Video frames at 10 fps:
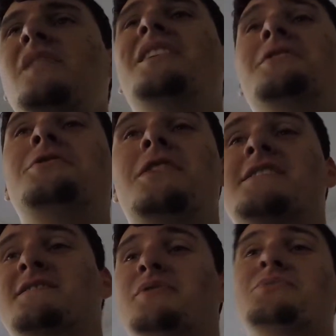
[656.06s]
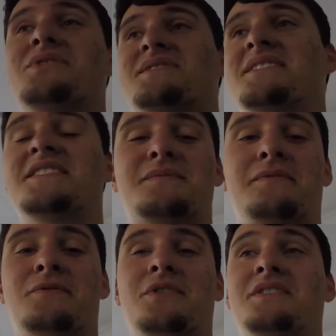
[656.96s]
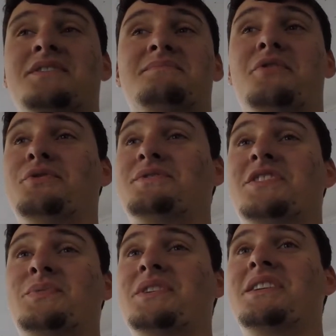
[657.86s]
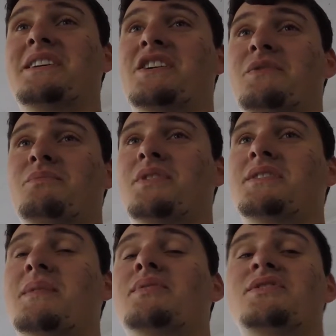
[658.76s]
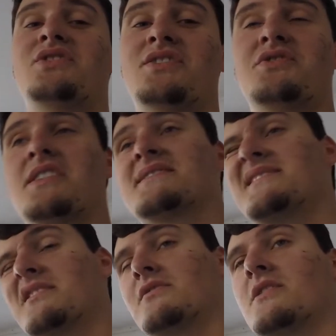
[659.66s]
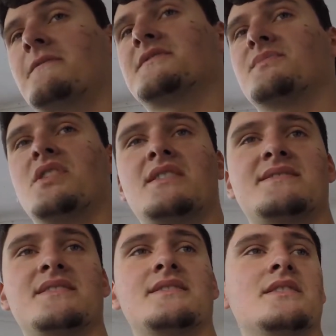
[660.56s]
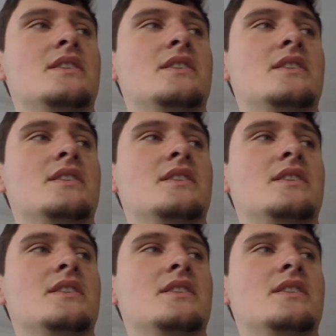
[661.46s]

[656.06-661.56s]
I know you guys have pretty much seen this before because there's motors come in and out, but I appreciate you guys sticking around for some content.